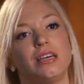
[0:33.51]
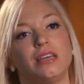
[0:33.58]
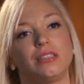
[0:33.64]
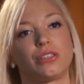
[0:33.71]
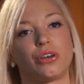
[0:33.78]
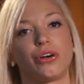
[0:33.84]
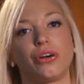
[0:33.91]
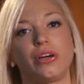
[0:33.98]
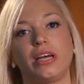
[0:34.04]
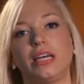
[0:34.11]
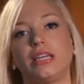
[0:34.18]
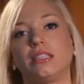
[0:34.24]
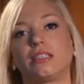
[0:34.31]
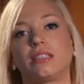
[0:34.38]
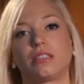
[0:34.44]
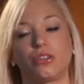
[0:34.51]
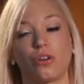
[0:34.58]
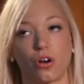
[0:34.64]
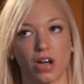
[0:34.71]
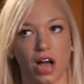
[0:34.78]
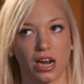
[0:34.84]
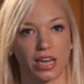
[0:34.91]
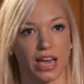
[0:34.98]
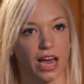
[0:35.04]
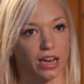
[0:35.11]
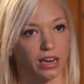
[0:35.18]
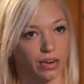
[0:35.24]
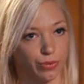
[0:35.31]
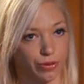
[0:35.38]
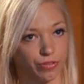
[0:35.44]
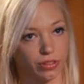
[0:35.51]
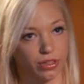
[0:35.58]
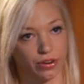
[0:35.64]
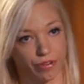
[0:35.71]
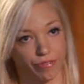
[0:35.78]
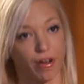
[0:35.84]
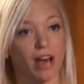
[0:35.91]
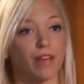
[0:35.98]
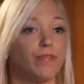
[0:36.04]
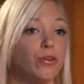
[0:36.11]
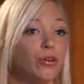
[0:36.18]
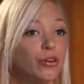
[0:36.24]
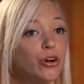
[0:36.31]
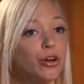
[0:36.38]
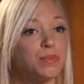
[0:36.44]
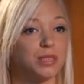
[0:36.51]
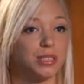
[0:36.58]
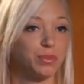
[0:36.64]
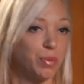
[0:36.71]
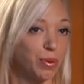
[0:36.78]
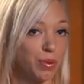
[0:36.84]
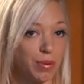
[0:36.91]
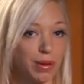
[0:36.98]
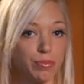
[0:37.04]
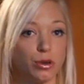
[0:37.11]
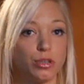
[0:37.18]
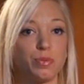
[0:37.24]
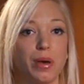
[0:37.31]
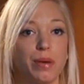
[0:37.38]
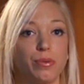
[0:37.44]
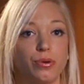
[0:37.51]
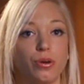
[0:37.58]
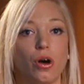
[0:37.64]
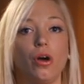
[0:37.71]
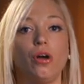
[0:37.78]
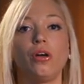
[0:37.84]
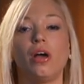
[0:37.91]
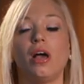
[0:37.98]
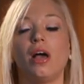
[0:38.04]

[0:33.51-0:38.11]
So it's not cutting out, there are 5 food groups, as probably most people know.